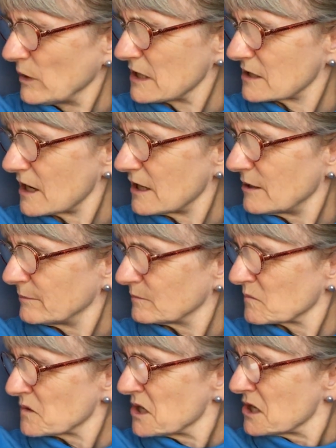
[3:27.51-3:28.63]
He said,
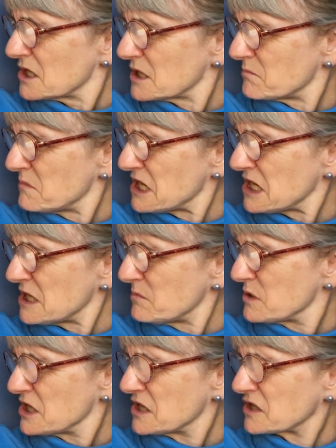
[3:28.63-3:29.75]
it may
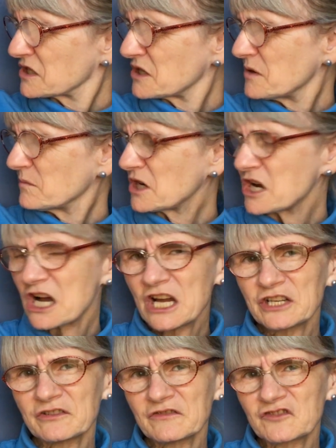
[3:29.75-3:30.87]
be some
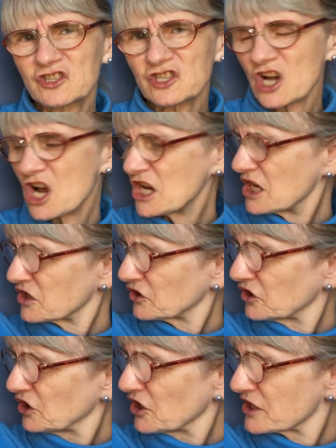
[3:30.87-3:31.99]
kind of giant
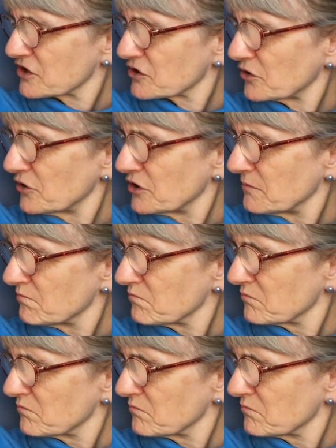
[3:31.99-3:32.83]
lizard.